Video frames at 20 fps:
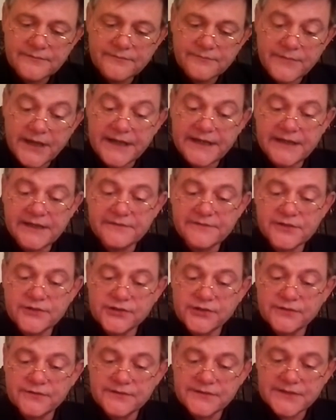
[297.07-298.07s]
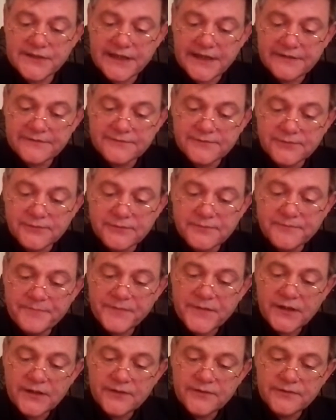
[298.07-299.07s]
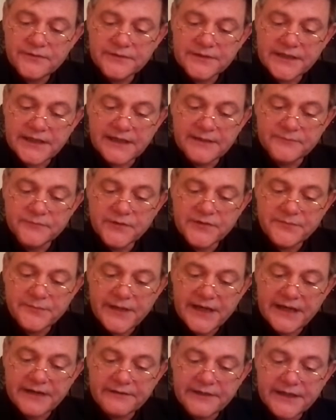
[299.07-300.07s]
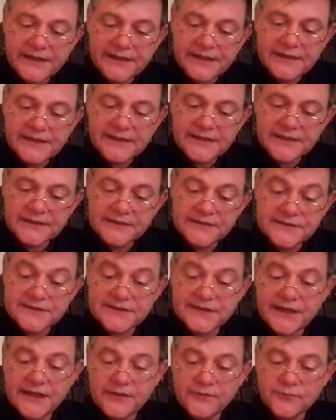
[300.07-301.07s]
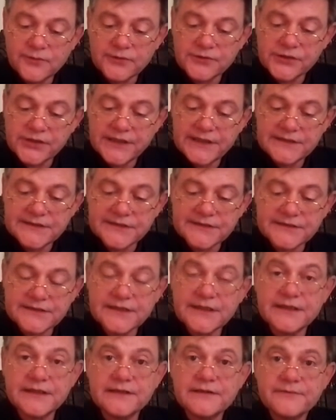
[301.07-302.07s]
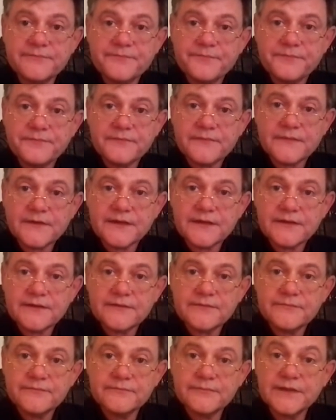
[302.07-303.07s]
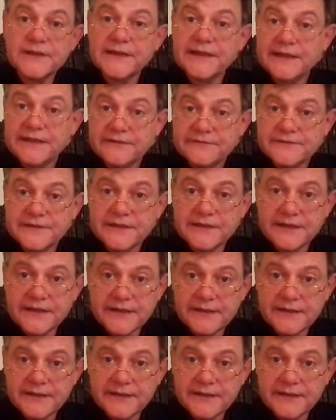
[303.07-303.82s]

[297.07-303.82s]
Many of the Jews, therefore, who had come with Mary and had seen what Jesus did, believed in